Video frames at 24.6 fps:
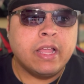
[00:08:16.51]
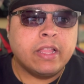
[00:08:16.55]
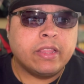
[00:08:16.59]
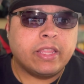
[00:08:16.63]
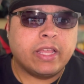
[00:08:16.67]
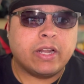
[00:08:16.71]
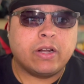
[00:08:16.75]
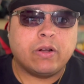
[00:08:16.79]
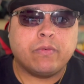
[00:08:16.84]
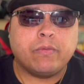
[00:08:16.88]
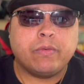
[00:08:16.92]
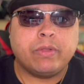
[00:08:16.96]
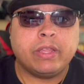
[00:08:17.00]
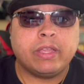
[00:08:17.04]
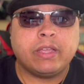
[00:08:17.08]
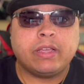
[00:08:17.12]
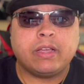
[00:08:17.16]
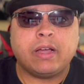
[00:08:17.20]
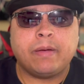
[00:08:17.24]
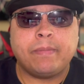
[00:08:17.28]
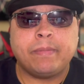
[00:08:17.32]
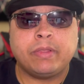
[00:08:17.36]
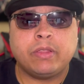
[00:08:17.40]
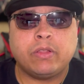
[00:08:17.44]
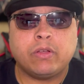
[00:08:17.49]
they don't really
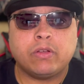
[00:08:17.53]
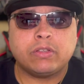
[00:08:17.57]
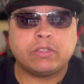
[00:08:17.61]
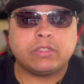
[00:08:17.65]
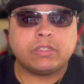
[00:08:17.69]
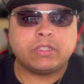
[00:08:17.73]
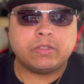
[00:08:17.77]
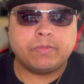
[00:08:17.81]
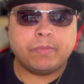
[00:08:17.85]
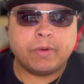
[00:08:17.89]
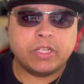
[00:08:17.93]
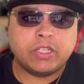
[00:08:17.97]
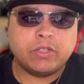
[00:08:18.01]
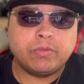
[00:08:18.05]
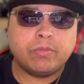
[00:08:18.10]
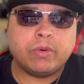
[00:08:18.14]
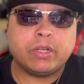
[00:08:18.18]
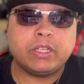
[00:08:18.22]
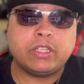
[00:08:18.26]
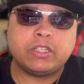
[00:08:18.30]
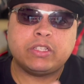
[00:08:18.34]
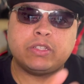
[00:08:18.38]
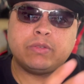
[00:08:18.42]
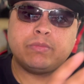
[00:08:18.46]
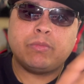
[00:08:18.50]
come in those
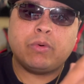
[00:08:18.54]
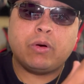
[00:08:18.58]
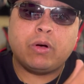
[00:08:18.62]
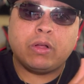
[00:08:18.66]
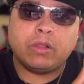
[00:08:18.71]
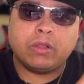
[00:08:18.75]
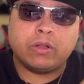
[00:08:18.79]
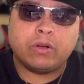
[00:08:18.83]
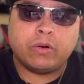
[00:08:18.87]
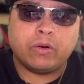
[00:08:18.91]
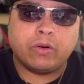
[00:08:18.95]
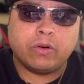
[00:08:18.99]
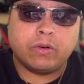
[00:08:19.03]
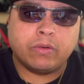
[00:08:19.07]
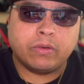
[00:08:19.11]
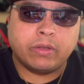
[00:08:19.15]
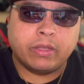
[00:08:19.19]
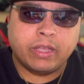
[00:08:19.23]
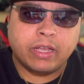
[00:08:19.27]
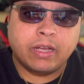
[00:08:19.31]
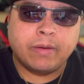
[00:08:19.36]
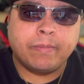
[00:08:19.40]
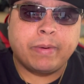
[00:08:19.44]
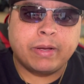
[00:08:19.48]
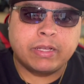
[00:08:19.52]
much smaller
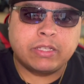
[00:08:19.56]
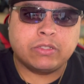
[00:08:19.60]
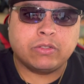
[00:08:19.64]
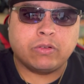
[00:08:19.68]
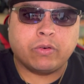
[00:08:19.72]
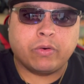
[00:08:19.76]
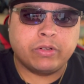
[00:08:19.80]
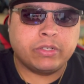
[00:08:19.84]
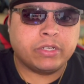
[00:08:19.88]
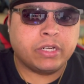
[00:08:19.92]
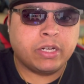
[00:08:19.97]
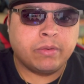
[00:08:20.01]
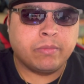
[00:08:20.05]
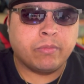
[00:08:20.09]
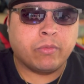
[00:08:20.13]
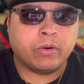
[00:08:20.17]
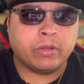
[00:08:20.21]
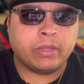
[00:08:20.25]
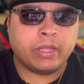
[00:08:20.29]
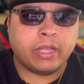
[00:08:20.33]
gigabyte storage anymore.